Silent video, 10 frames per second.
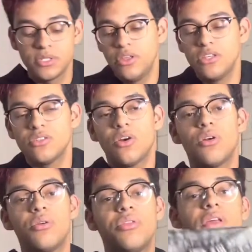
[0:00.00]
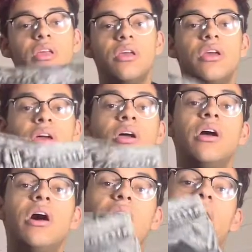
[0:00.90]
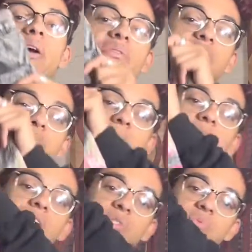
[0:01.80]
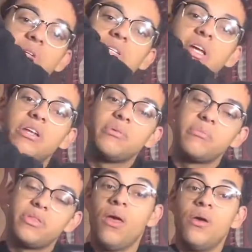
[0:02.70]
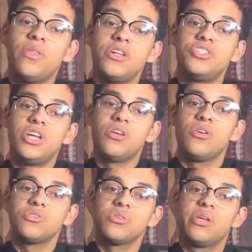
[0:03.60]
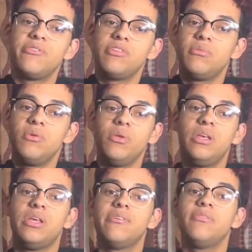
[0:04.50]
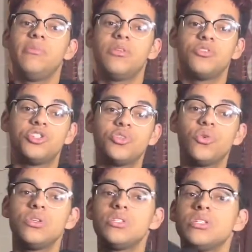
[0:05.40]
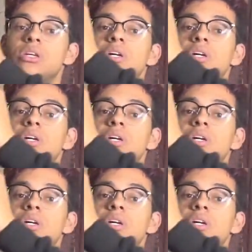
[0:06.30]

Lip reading: These are the Iris patchwork denim that Jaden also gifted me when he gifted me those shorts.